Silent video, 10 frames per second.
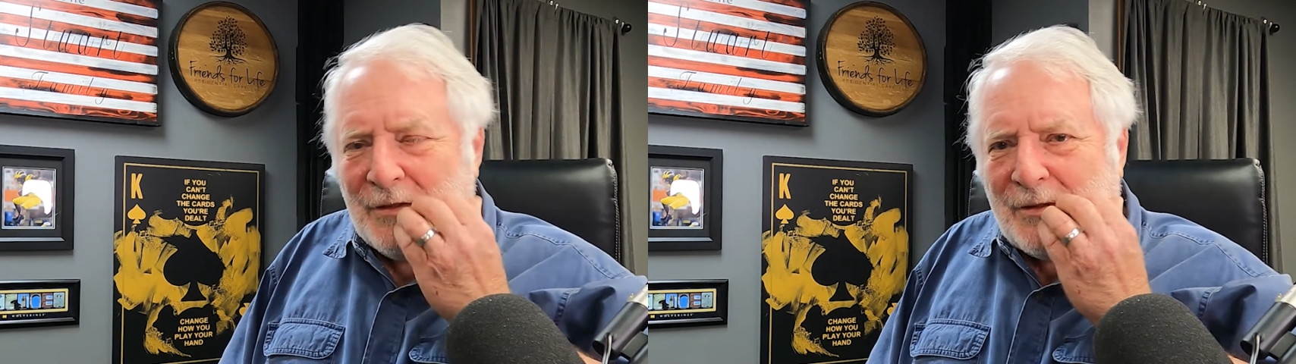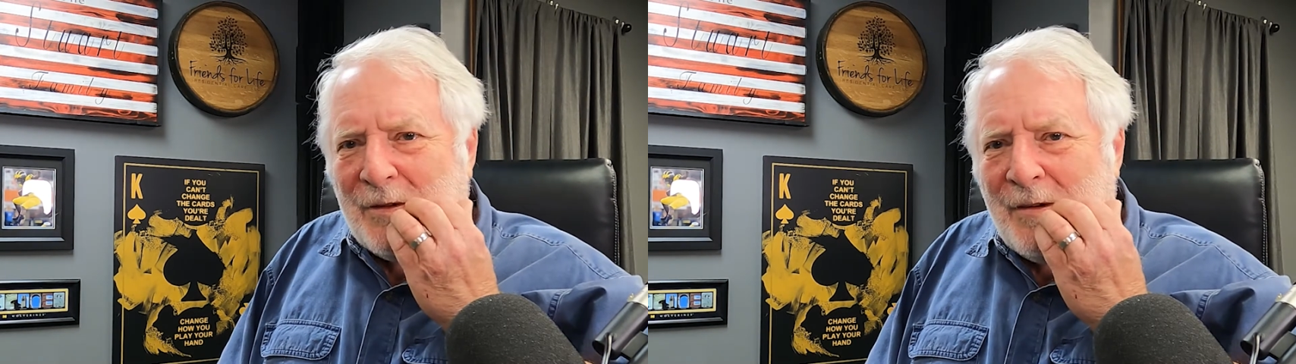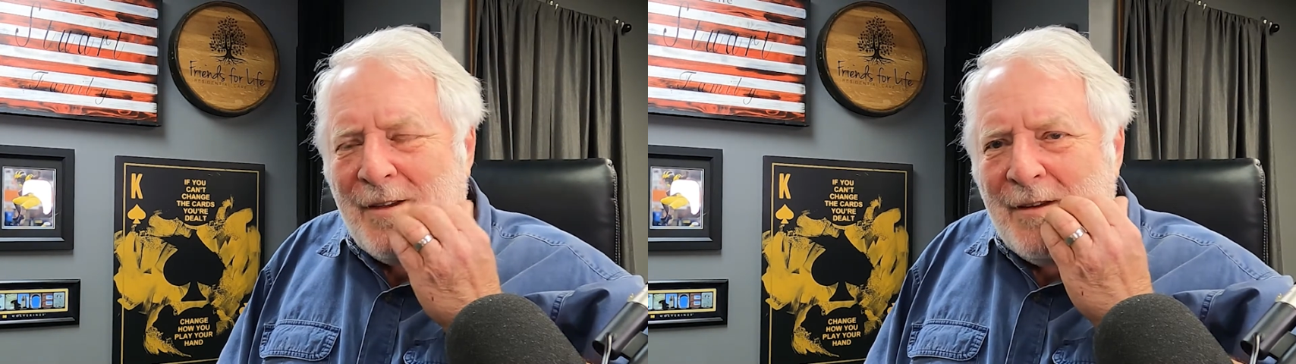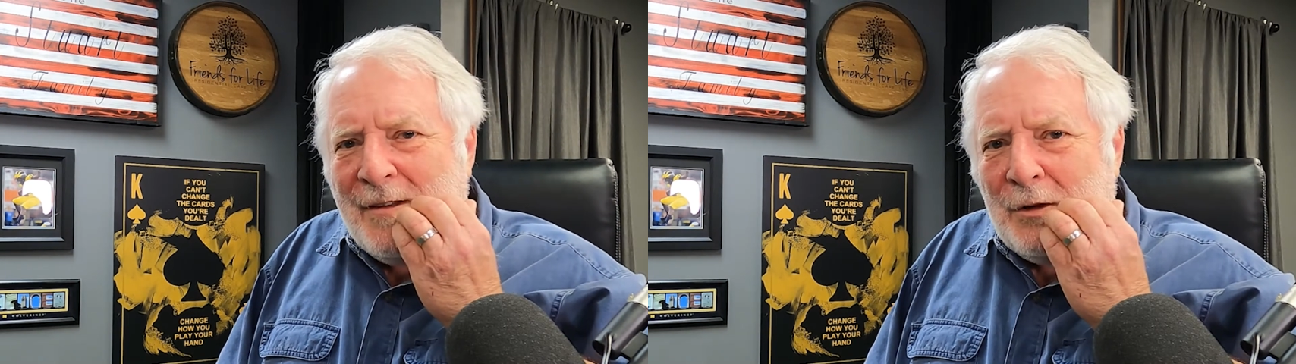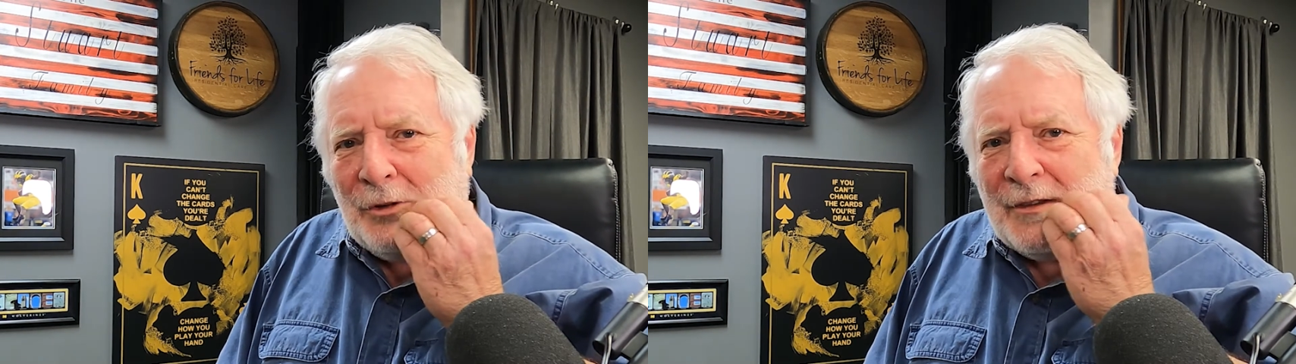So
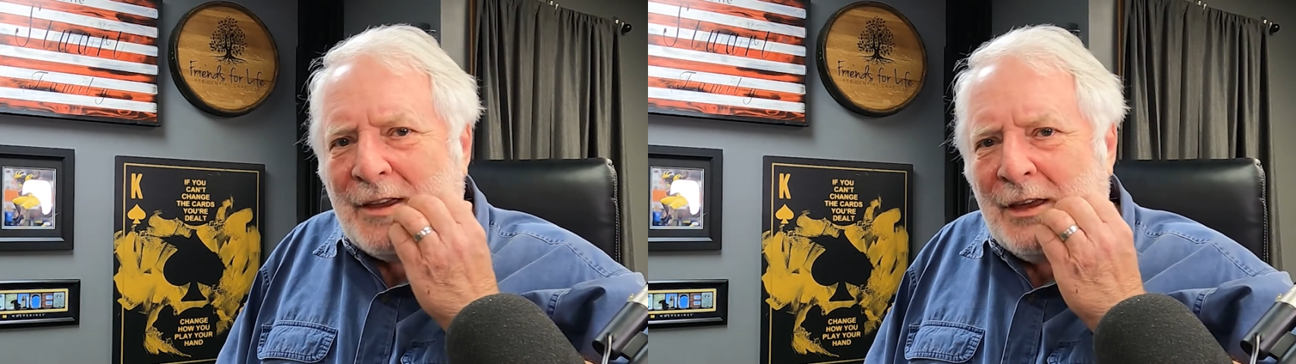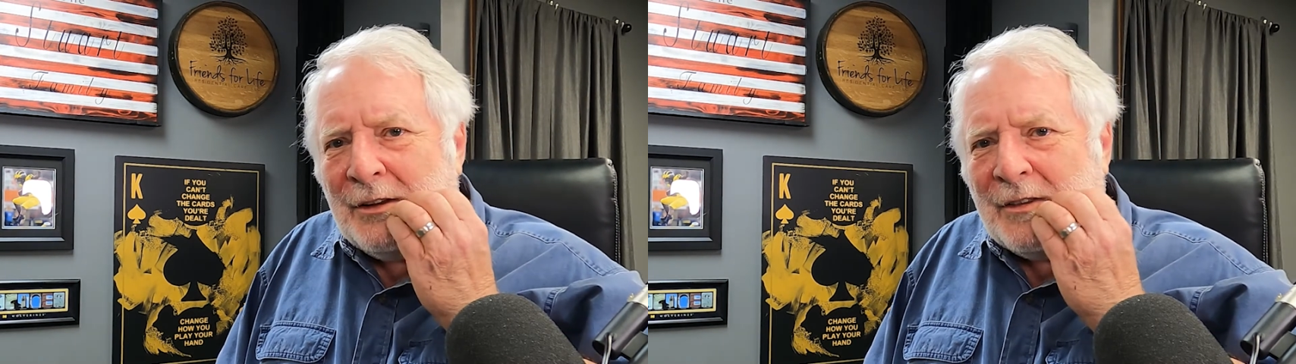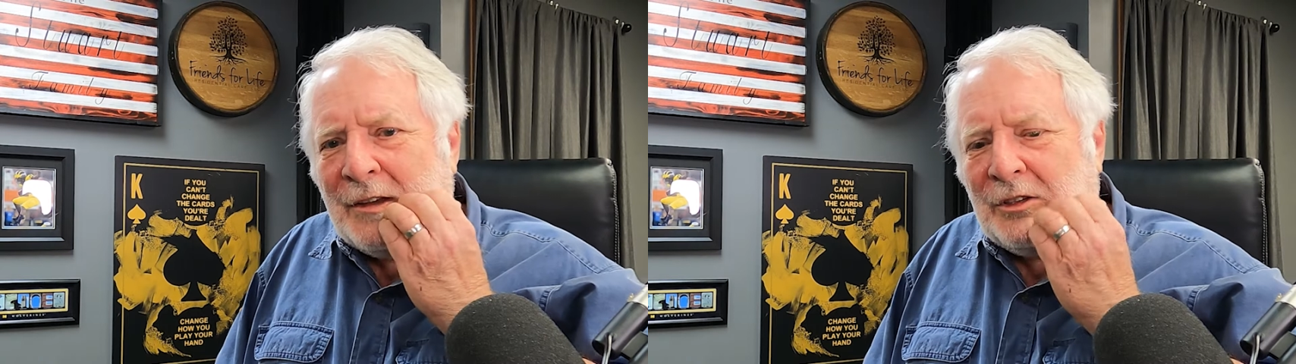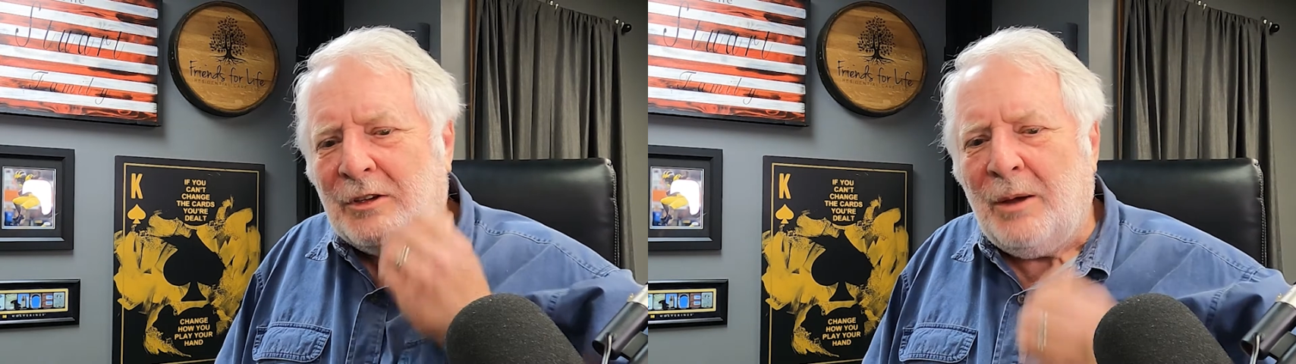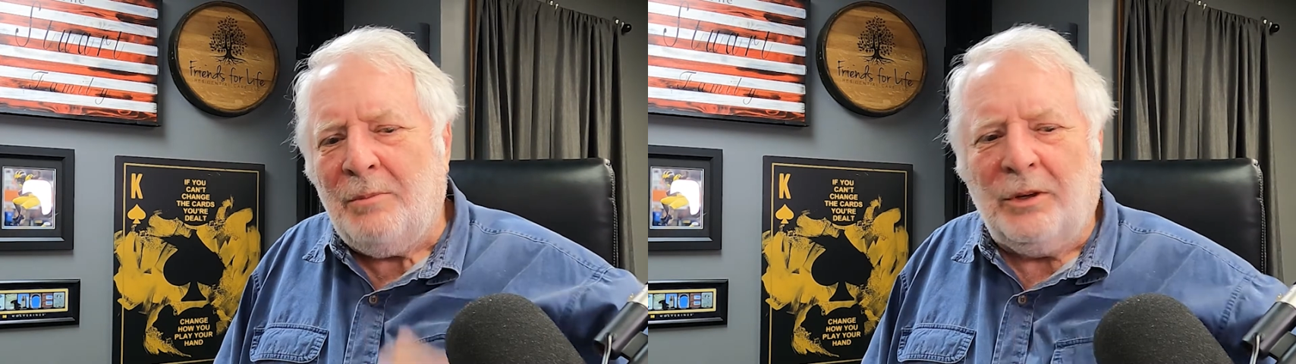those are the kind of things that
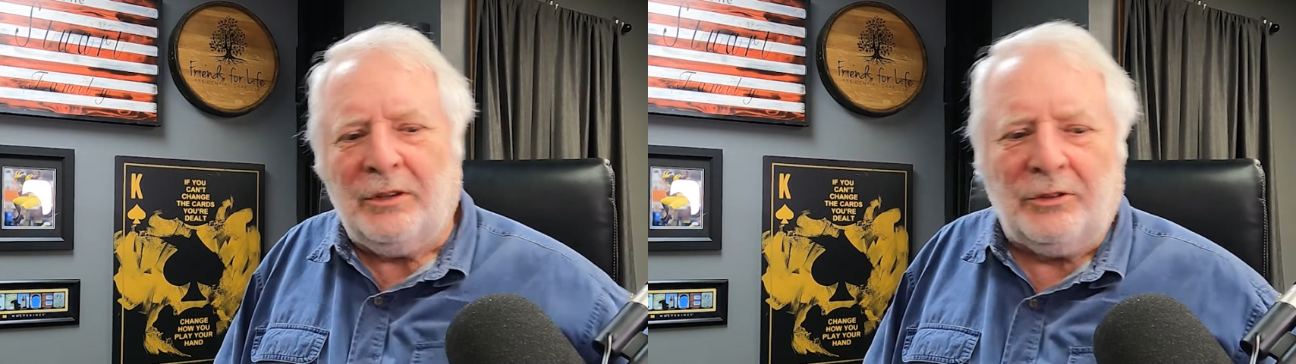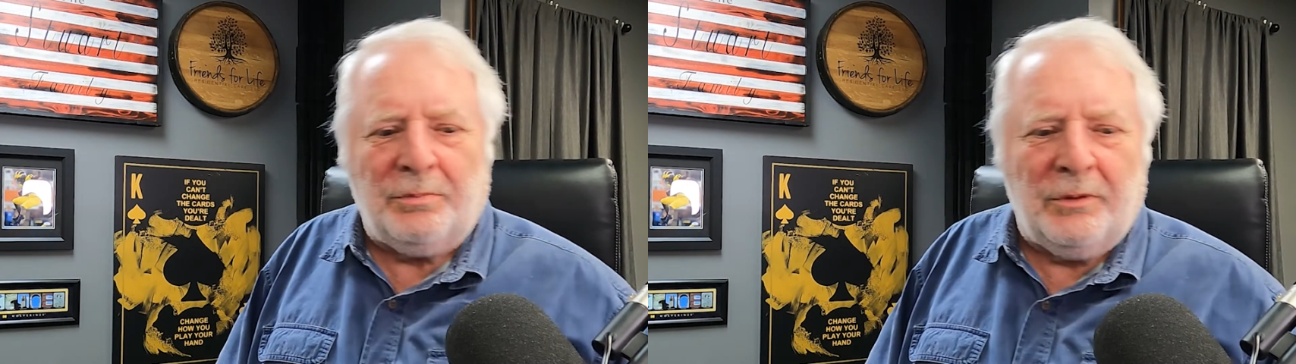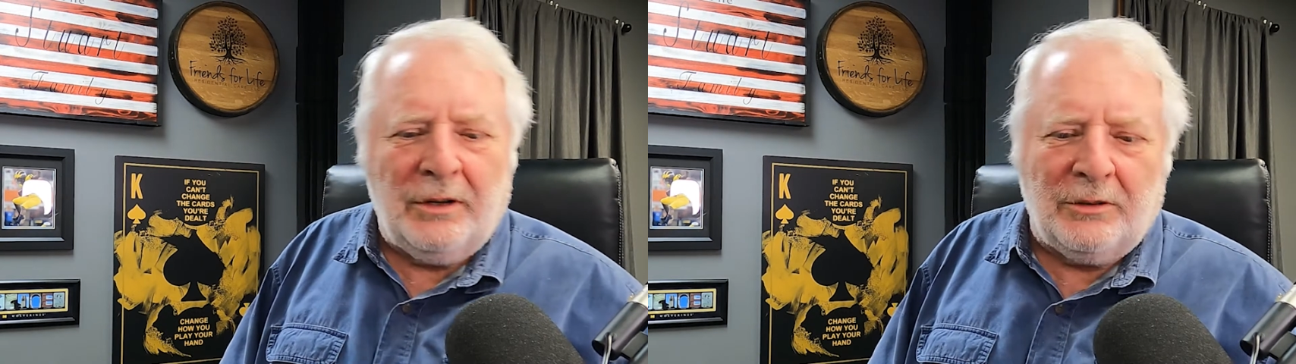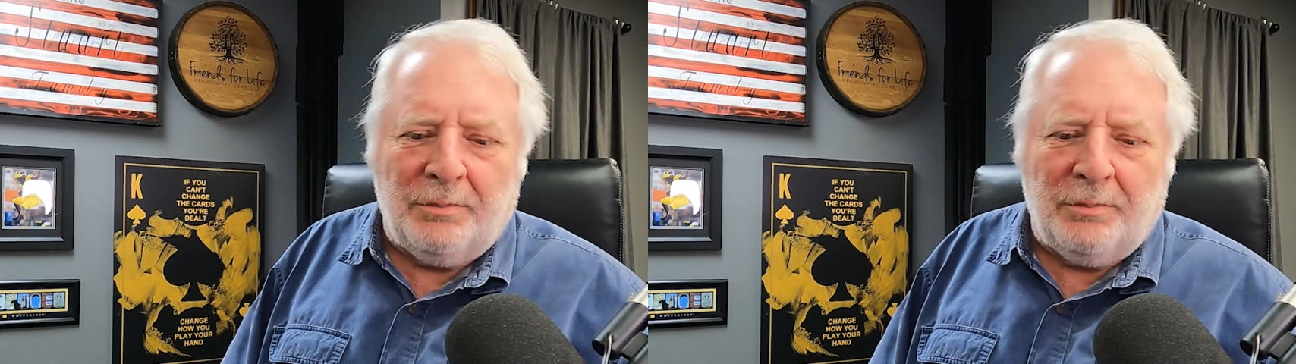come with experience.